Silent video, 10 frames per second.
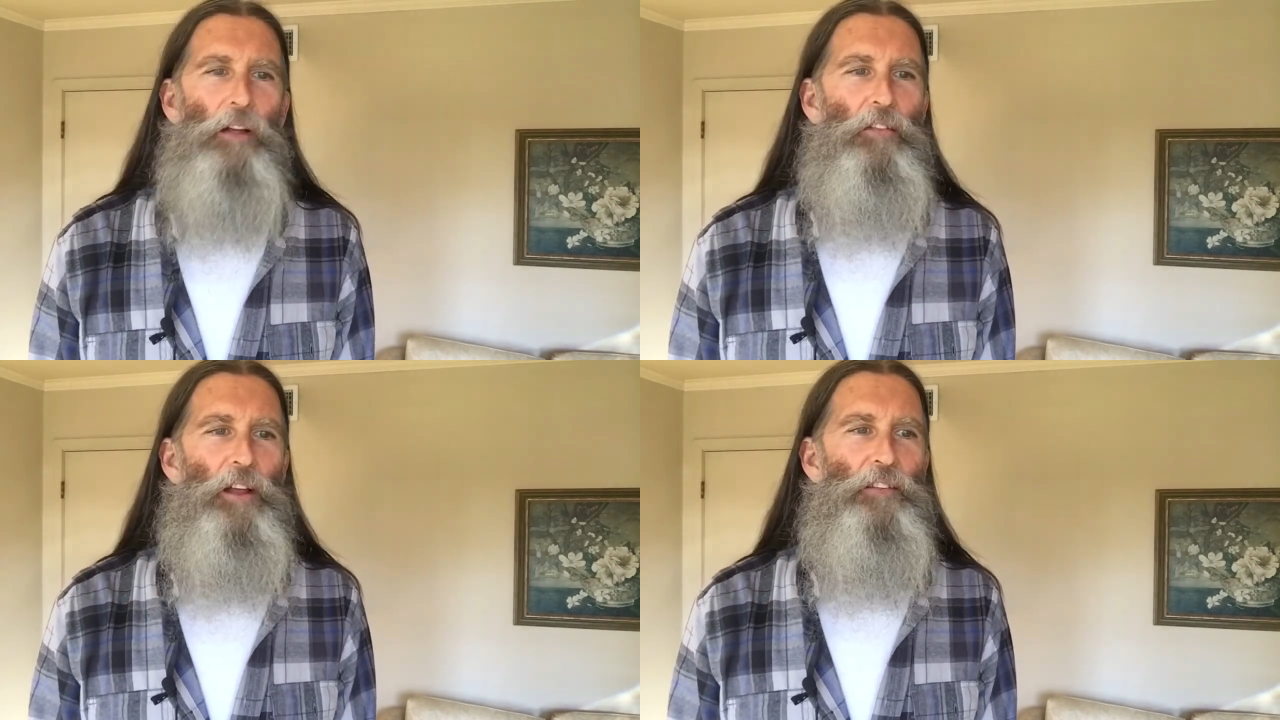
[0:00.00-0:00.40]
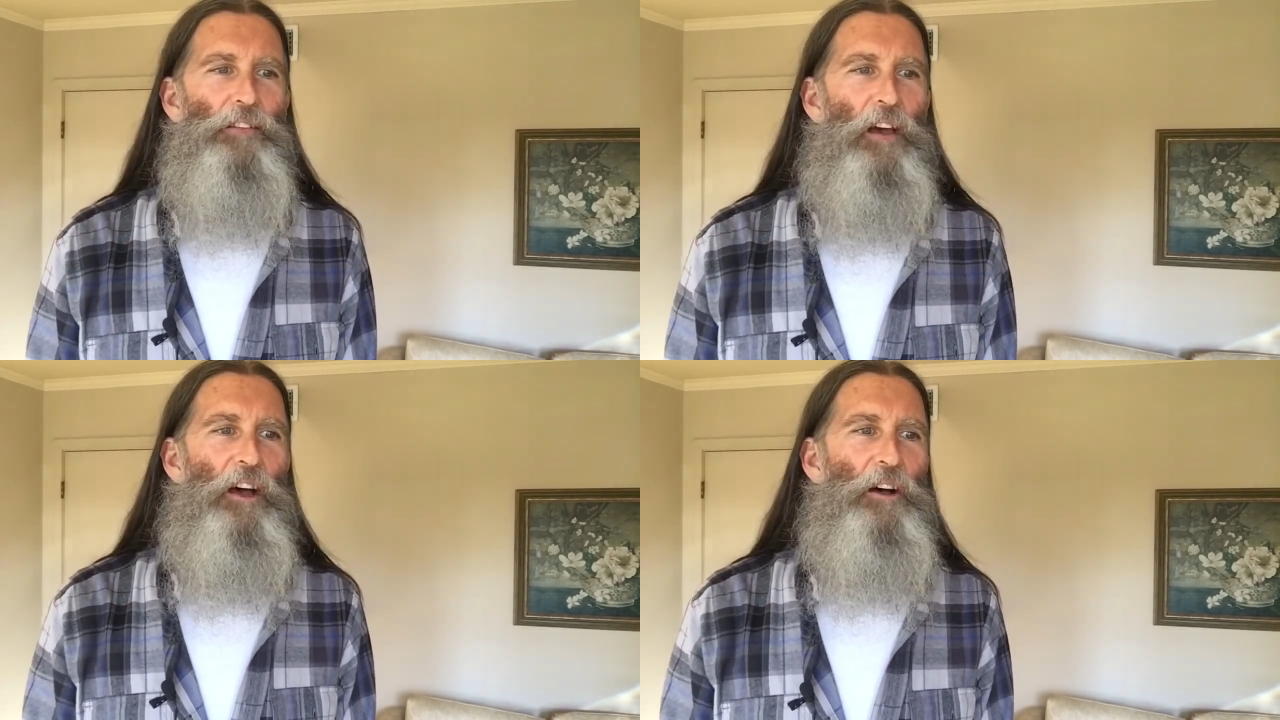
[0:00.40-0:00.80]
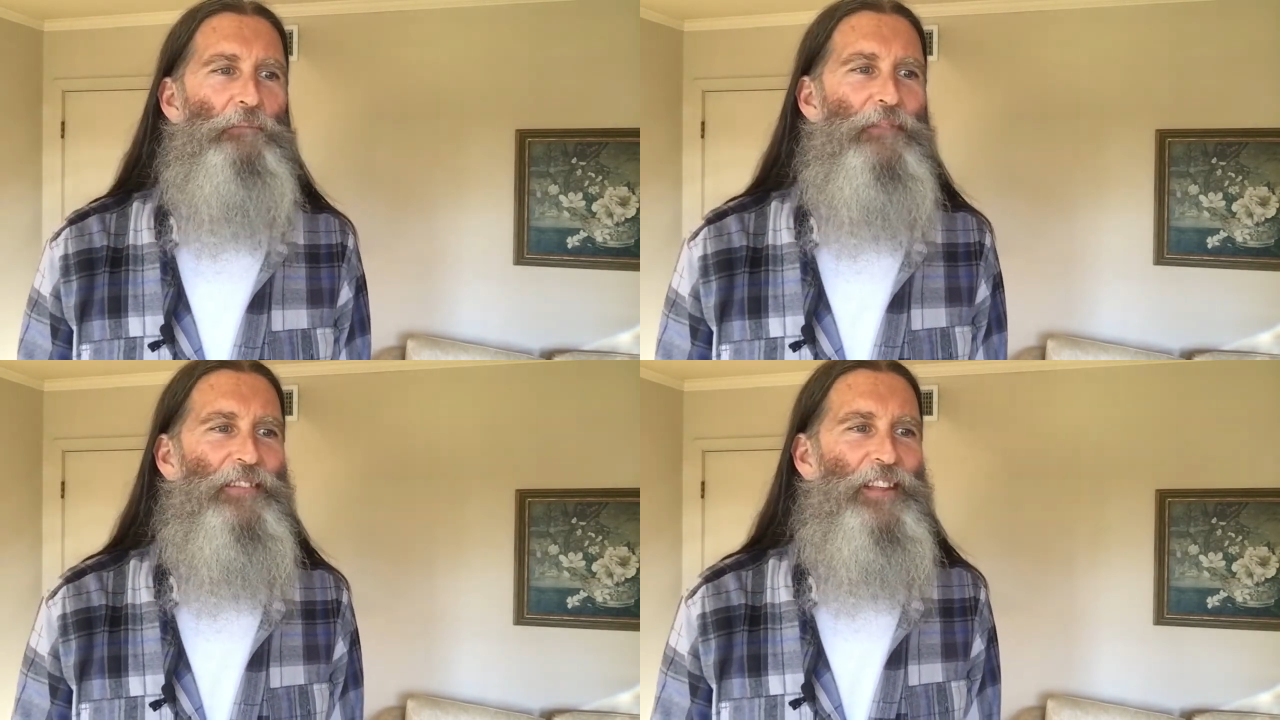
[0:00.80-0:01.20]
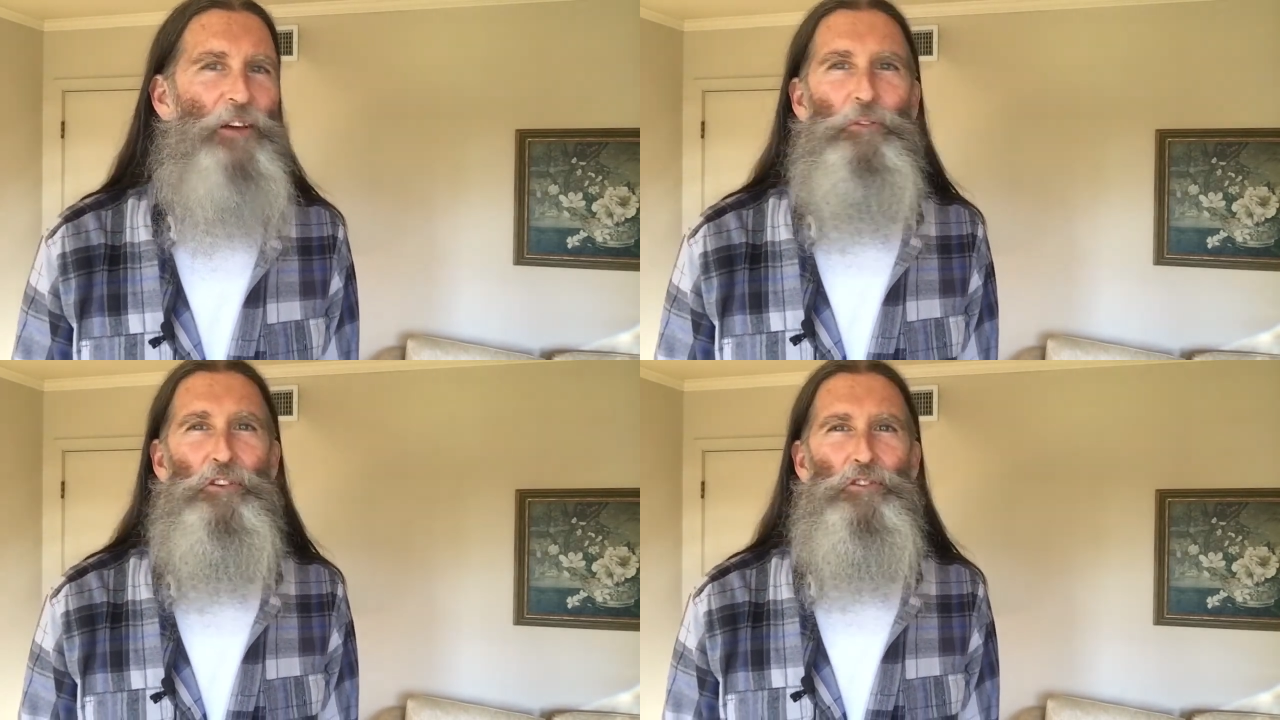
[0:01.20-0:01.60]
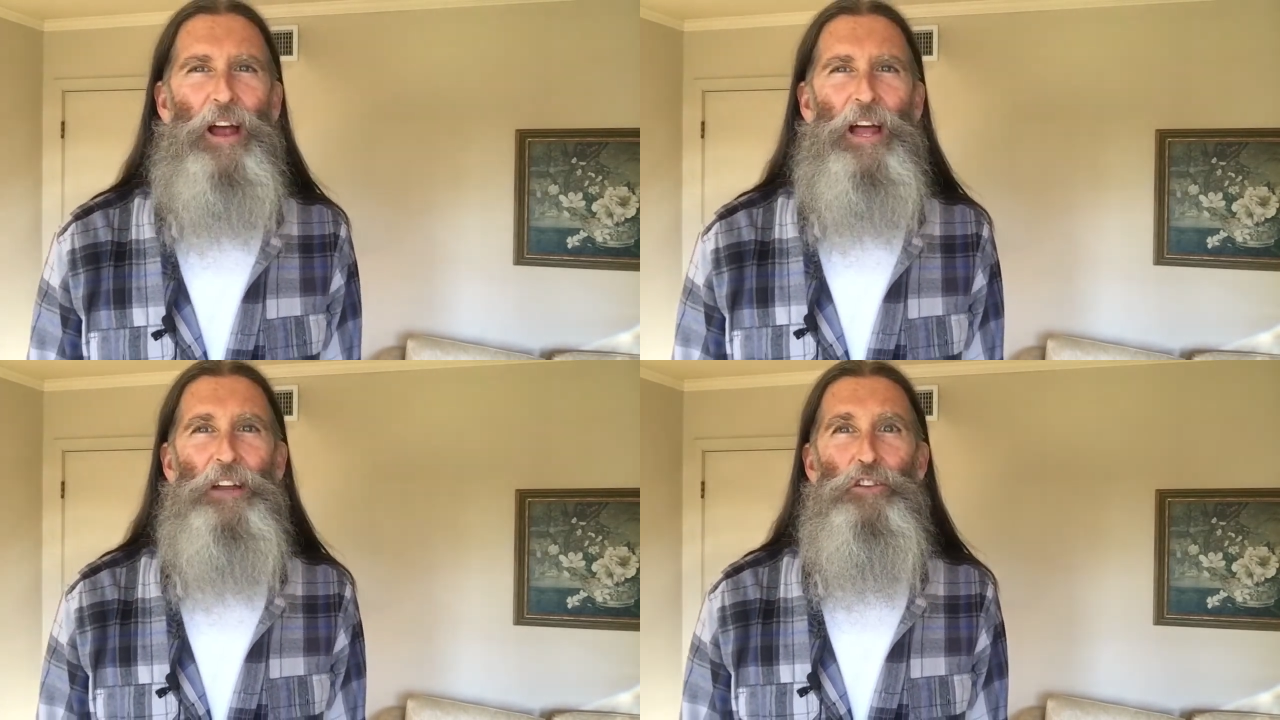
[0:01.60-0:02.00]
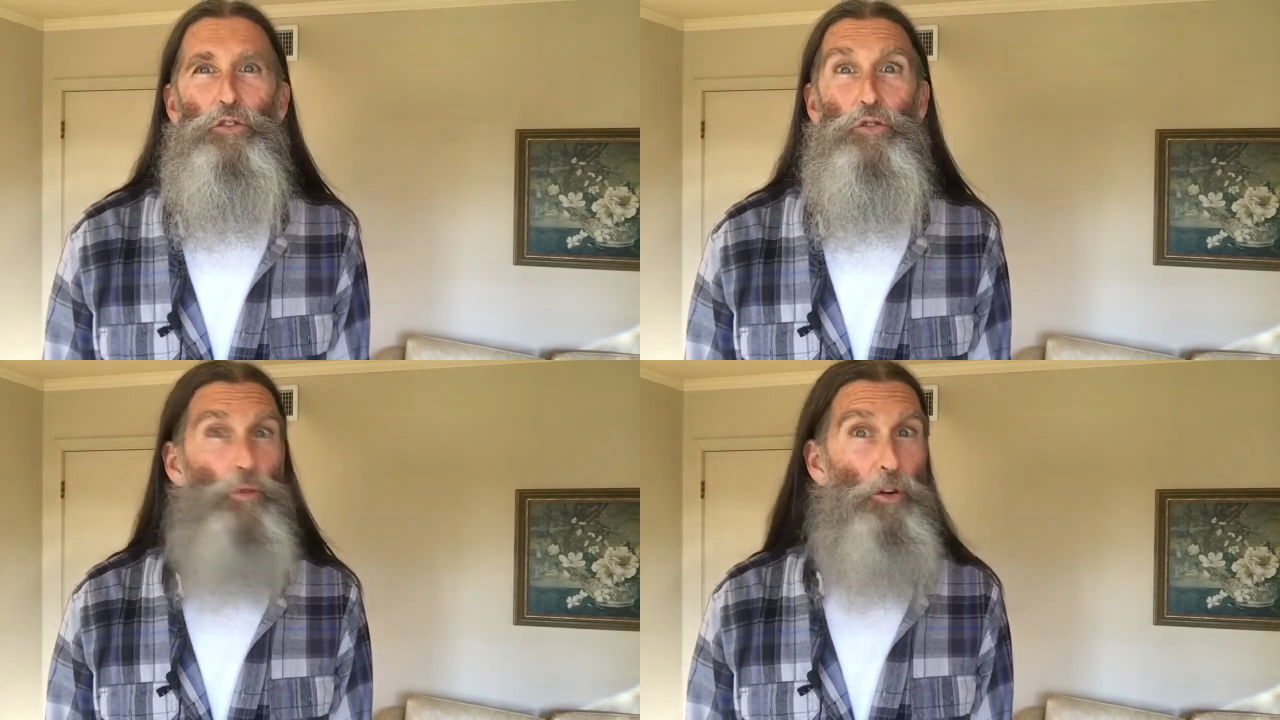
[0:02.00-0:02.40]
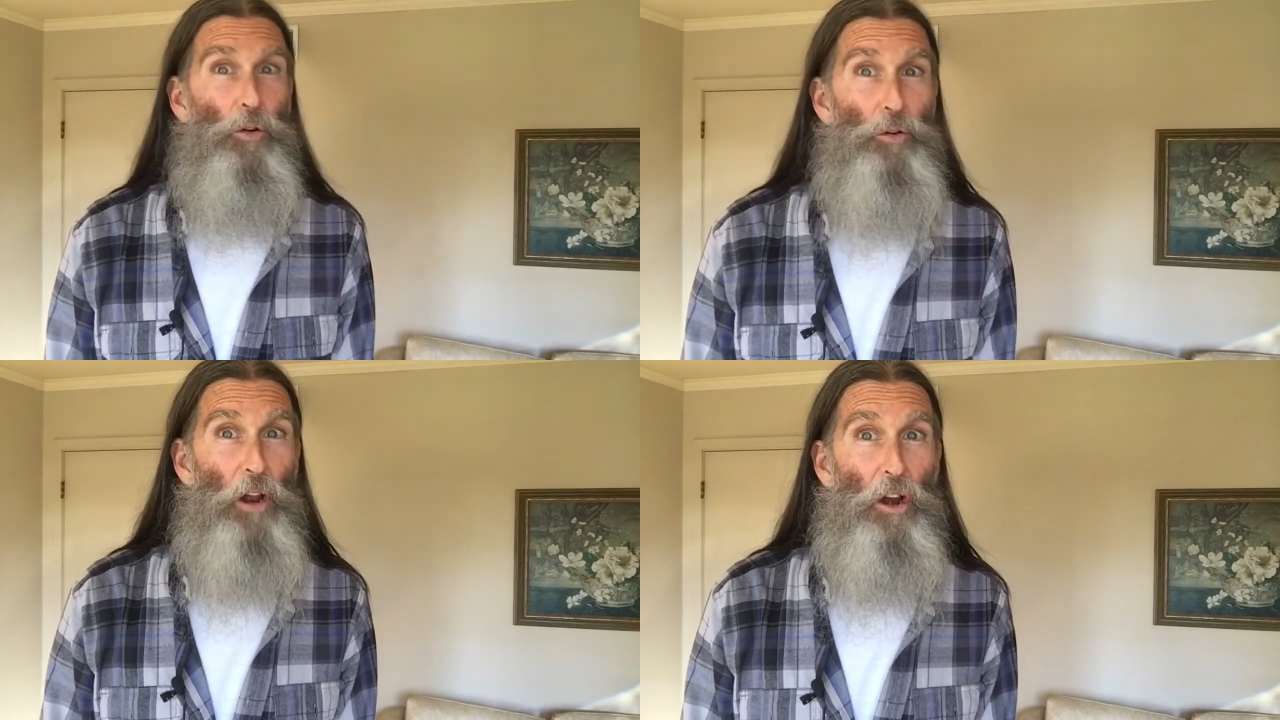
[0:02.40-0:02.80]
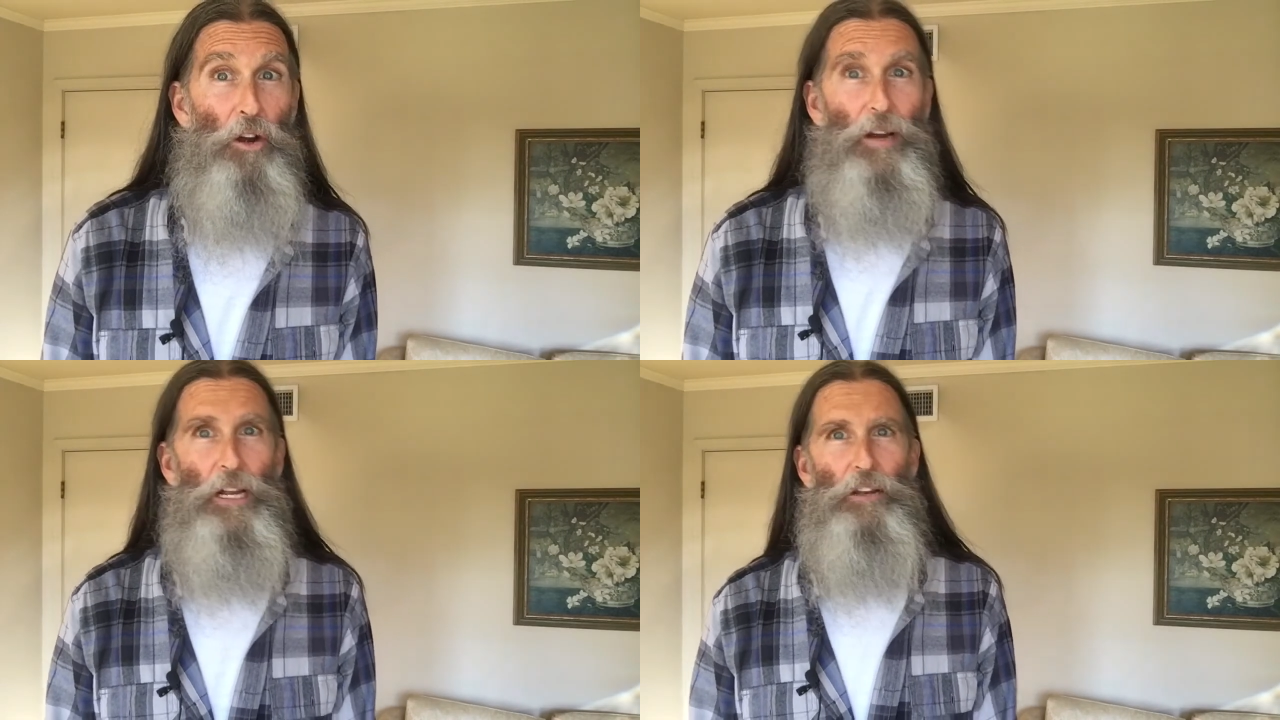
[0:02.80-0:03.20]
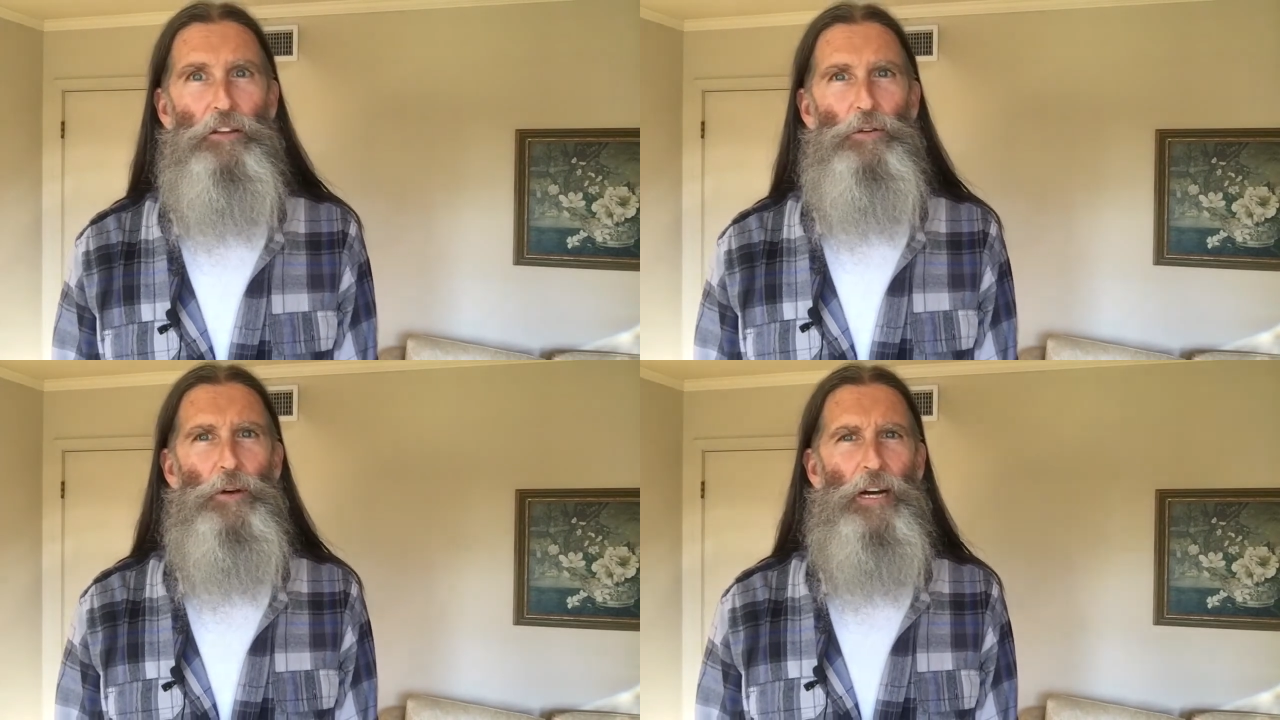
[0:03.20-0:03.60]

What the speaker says: that's that was trying to recruit her into